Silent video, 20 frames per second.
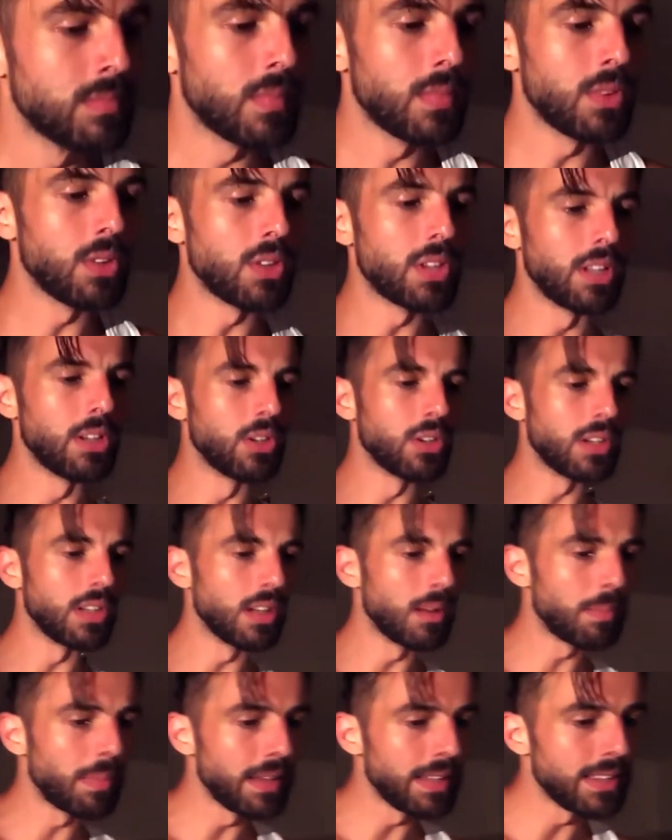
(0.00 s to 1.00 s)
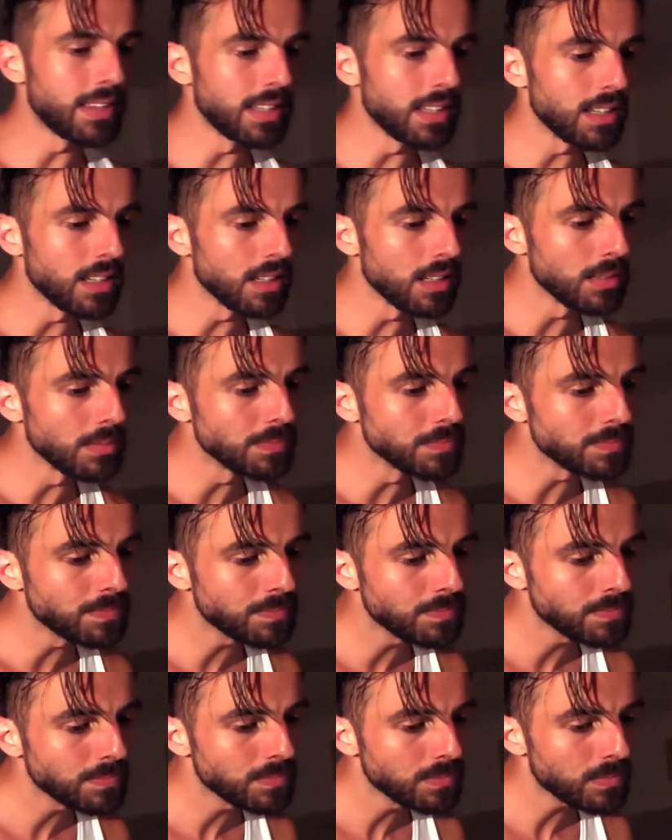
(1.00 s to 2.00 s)
You can look it up, I think.
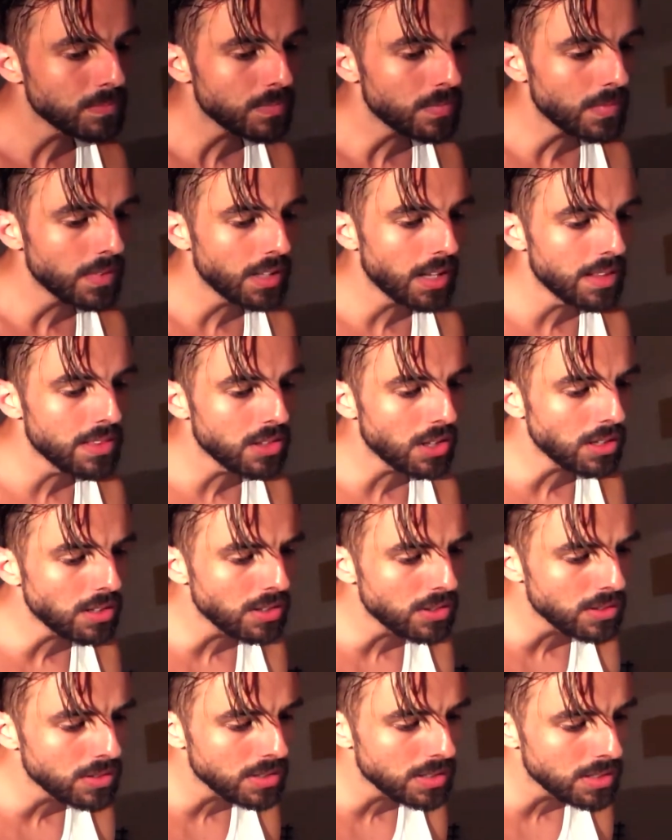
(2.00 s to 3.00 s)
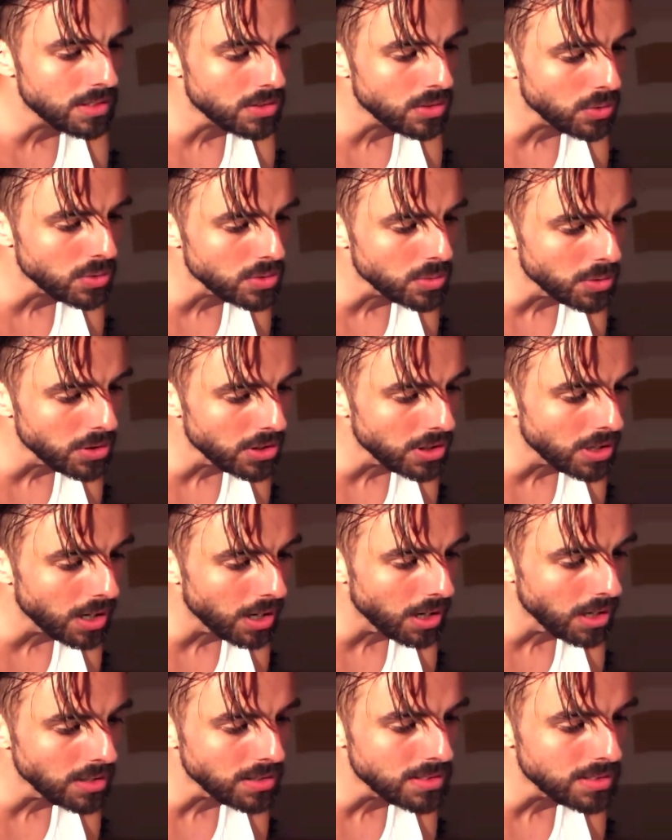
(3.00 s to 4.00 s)
I thought those were the
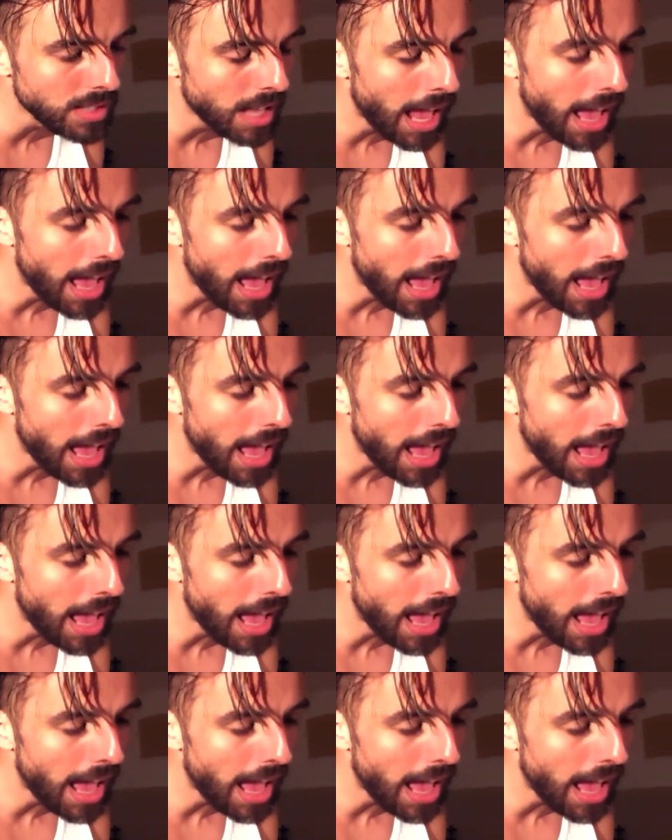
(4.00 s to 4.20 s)
cards.